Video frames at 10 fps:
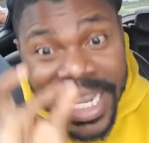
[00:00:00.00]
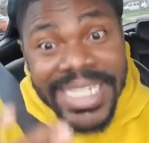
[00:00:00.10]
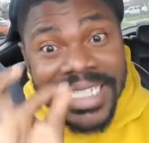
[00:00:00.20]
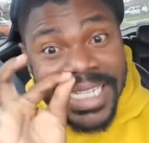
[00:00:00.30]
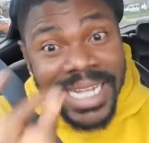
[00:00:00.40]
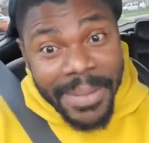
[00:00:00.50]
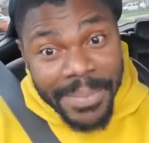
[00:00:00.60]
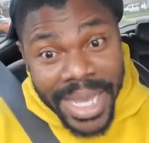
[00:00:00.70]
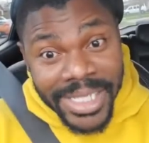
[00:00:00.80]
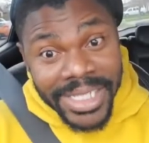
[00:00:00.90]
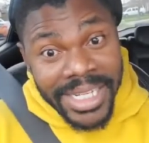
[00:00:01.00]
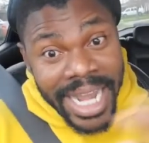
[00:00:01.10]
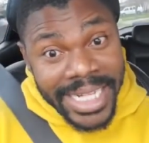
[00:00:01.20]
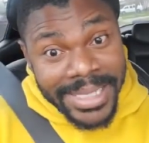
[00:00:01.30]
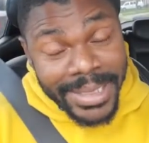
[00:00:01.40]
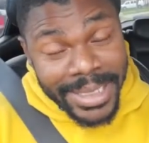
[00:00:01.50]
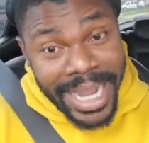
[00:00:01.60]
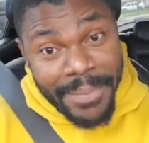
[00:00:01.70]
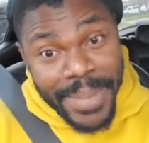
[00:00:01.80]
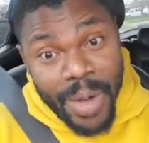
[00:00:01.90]
The price for the
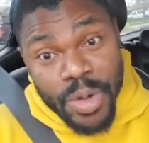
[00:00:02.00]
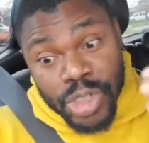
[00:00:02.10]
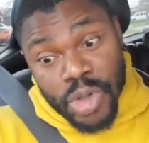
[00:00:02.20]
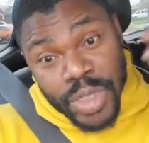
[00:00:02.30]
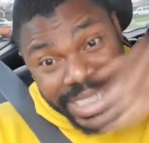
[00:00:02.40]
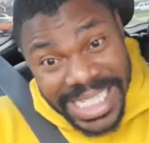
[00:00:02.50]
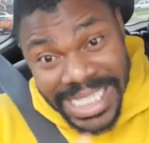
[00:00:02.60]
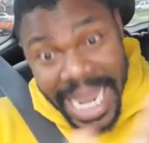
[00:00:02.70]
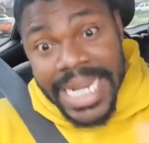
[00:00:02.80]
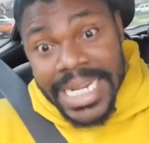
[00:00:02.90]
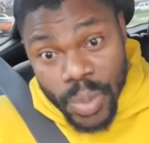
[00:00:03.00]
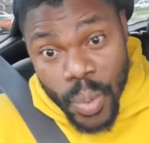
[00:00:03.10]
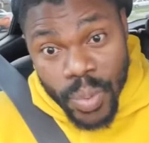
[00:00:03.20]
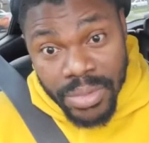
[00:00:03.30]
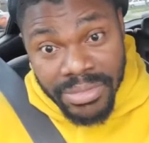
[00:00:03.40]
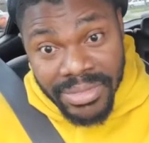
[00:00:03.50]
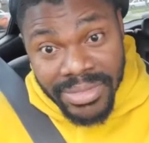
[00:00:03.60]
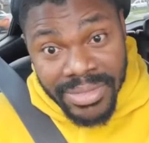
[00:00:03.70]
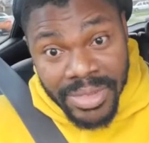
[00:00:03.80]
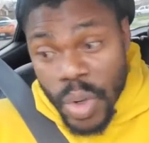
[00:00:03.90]
salted tilapia.
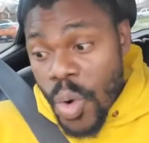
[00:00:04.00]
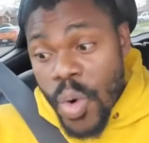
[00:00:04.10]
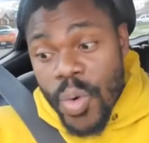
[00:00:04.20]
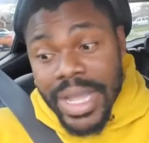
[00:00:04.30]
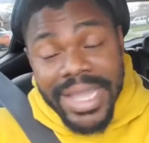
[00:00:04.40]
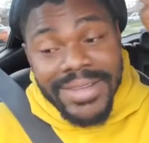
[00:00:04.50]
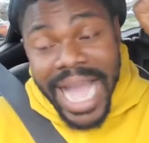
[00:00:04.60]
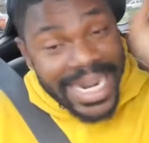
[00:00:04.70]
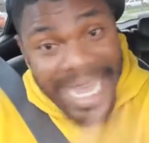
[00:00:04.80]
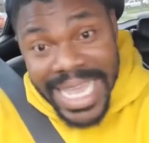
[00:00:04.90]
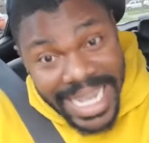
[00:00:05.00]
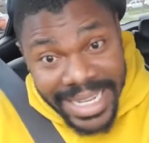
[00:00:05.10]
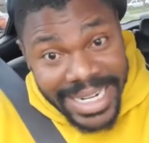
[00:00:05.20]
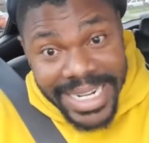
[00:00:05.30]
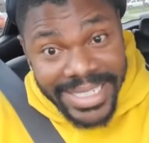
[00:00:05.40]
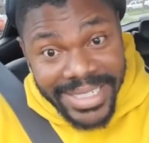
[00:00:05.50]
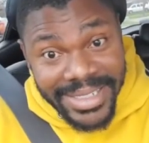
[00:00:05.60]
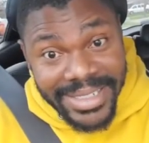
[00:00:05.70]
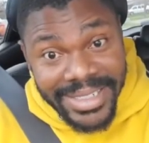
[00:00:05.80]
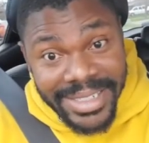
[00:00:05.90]
Tilapia with salt inside it all.
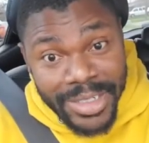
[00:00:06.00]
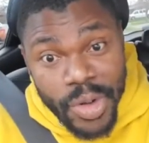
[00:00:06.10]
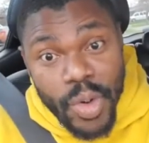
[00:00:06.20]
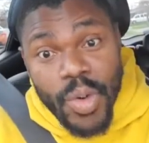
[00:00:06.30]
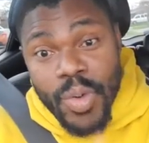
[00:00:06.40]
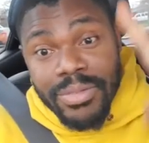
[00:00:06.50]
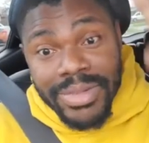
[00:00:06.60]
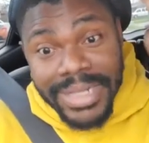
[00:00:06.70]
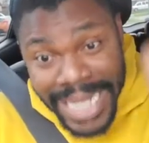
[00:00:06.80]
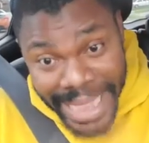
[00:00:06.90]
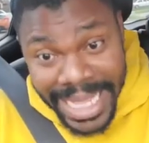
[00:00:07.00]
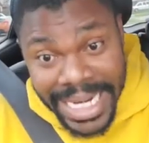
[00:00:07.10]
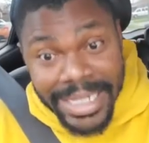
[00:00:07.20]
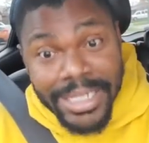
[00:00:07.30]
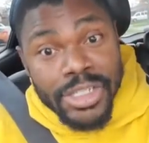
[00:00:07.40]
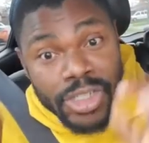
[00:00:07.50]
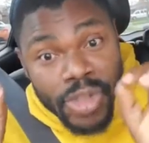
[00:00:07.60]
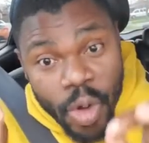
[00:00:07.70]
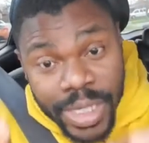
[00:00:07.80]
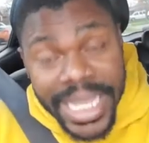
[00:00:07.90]
No other ingredients.
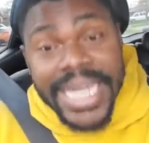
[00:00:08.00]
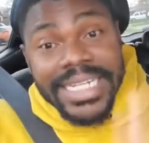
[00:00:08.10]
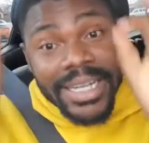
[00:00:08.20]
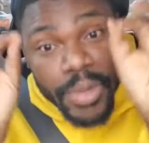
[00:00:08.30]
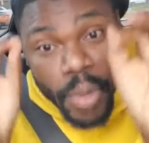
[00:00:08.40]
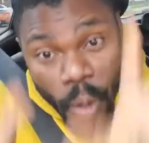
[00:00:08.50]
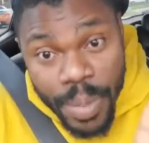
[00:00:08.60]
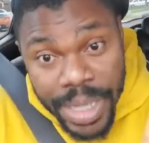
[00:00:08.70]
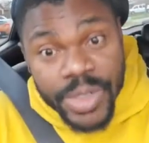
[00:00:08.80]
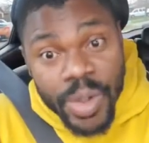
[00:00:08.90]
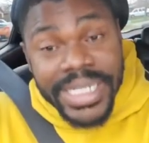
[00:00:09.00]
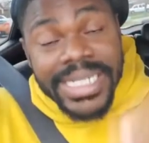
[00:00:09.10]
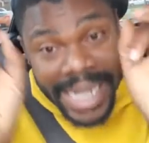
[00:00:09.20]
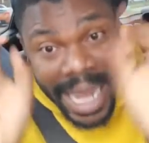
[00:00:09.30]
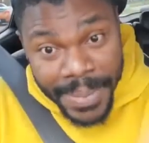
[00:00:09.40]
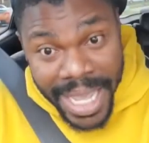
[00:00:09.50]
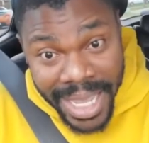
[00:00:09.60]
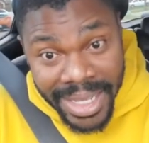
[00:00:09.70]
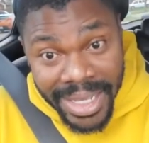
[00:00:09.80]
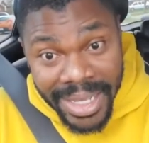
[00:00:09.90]
No nothing.
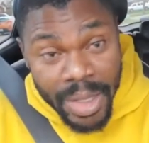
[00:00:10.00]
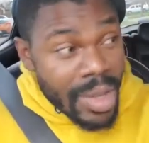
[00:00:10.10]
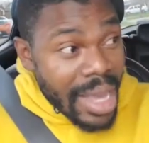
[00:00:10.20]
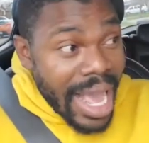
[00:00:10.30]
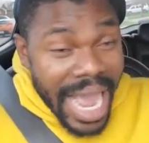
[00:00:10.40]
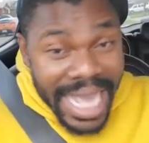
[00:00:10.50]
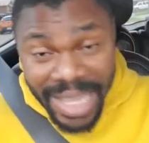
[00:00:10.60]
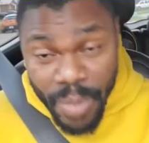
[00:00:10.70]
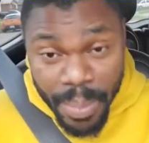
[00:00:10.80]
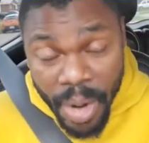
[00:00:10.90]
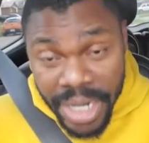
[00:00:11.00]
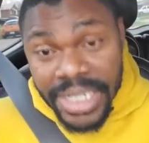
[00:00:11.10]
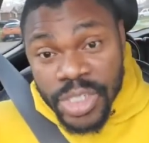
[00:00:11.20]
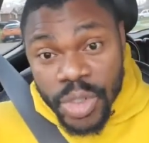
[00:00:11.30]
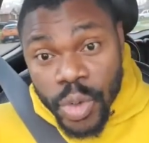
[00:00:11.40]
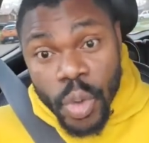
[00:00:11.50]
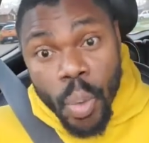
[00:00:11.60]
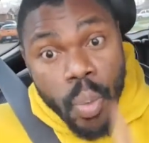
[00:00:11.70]
Salted Kobe. Salted tilapia.